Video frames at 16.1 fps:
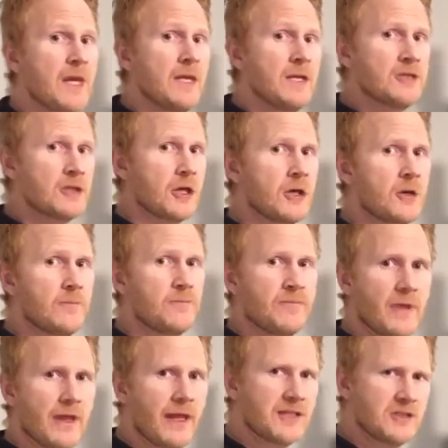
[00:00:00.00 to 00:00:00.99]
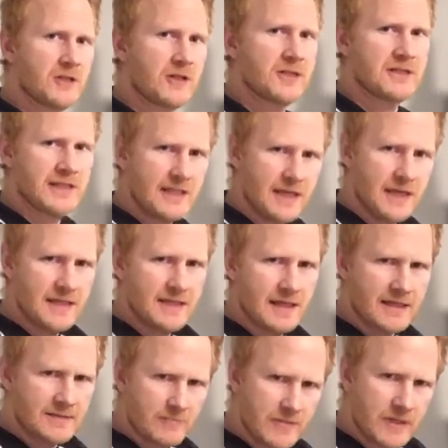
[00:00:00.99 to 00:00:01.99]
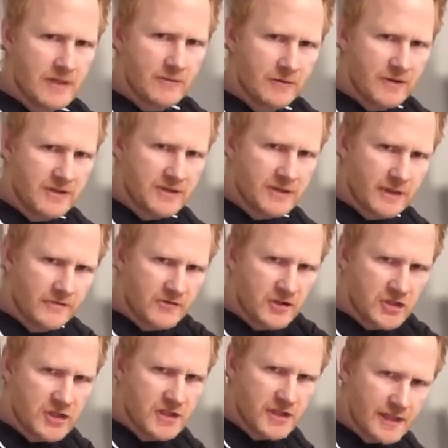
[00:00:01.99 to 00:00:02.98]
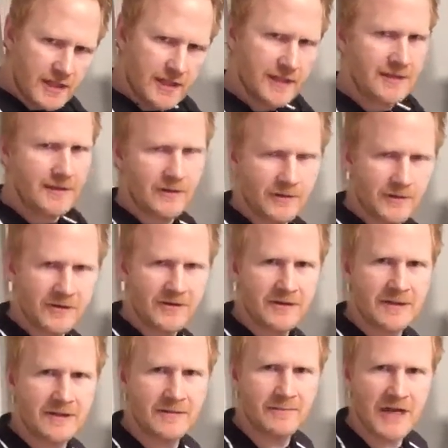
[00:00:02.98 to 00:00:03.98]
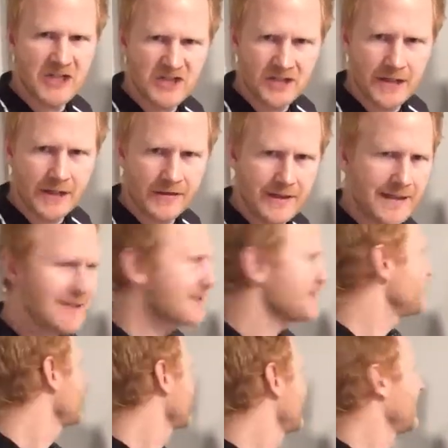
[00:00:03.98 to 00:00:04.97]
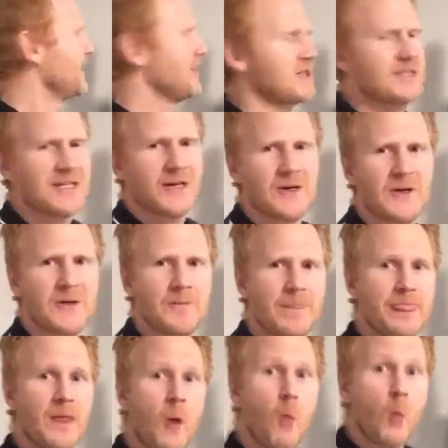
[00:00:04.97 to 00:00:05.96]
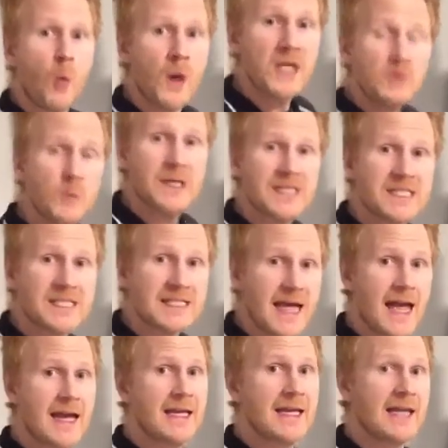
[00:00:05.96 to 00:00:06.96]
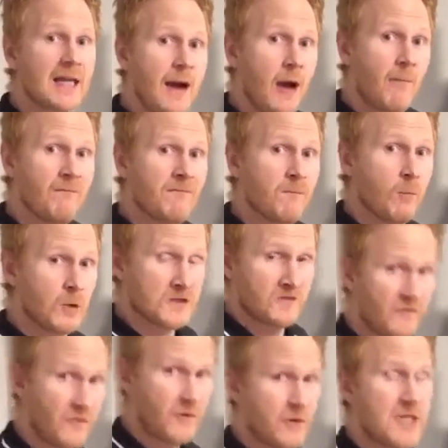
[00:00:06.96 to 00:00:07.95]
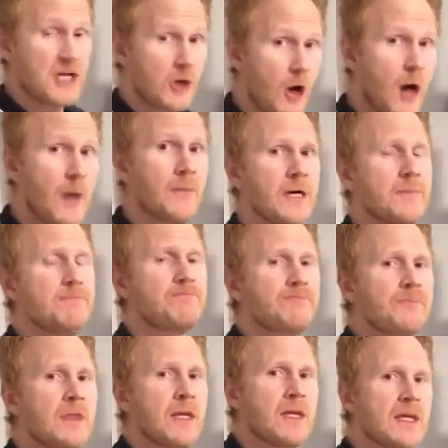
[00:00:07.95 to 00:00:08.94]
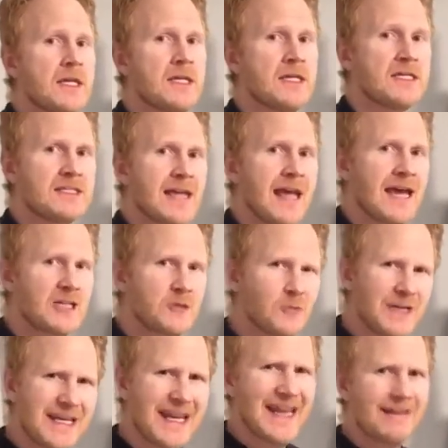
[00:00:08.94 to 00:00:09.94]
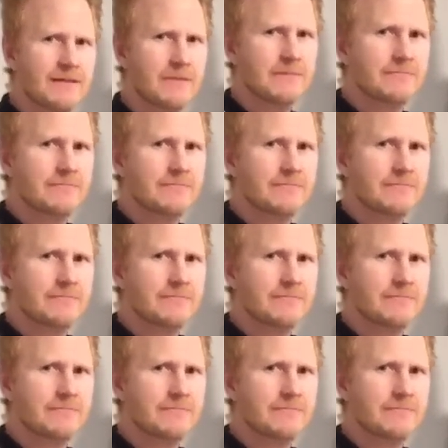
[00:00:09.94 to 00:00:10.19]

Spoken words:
So as you can see, yes, that's me with the selfie stick. You're not imagining things. So when we're standing, what's very common is as we get